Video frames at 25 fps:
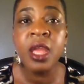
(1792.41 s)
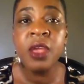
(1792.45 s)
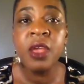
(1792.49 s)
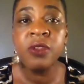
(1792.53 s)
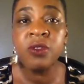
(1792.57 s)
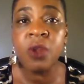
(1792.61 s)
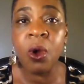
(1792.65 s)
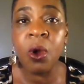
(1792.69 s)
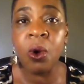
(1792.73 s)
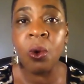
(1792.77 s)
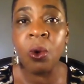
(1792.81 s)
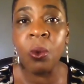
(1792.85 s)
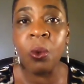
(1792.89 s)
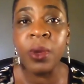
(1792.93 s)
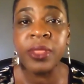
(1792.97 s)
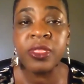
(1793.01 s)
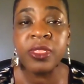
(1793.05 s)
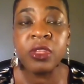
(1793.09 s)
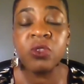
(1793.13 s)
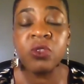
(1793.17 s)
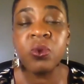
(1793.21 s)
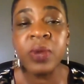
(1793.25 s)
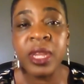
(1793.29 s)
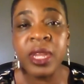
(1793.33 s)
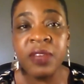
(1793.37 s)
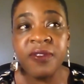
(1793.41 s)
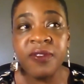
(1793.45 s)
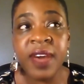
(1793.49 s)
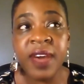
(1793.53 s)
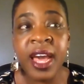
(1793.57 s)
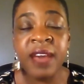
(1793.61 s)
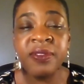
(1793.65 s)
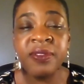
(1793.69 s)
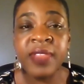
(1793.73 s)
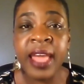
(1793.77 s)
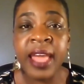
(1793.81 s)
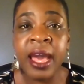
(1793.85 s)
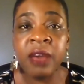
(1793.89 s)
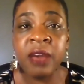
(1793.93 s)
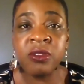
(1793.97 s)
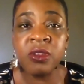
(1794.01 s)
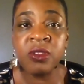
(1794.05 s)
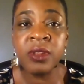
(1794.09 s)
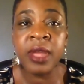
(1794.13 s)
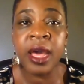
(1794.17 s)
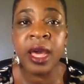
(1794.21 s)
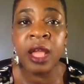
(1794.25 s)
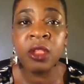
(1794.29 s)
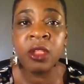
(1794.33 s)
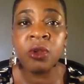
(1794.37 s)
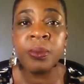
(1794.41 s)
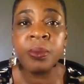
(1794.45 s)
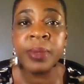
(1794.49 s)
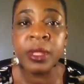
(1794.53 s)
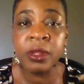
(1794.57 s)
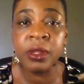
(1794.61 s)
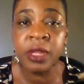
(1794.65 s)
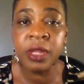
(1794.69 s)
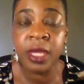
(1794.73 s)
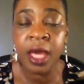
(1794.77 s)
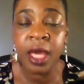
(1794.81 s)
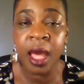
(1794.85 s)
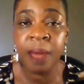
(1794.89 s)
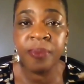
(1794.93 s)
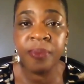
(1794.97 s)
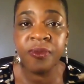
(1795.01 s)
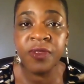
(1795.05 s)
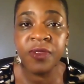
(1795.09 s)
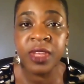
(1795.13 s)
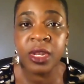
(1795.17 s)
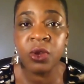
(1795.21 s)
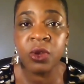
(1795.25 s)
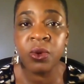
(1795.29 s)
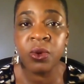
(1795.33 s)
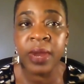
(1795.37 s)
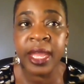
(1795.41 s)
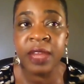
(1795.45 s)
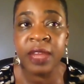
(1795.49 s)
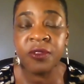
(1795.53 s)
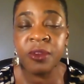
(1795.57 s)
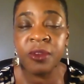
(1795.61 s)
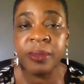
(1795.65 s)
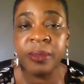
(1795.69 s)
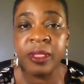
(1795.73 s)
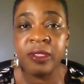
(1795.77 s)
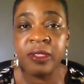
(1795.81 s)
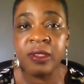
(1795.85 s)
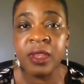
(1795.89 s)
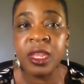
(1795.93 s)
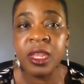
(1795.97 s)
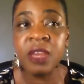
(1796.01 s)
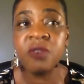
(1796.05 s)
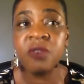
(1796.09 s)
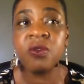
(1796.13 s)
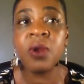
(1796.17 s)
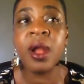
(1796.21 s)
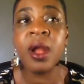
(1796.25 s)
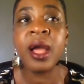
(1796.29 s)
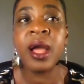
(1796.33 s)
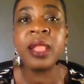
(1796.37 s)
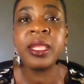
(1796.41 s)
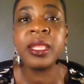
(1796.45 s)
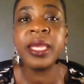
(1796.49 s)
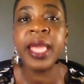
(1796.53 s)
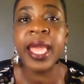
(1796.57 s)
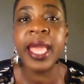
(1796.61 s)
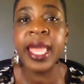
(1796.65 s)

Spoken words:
So with the $25,000 building upfit grant from the city of Raleigh,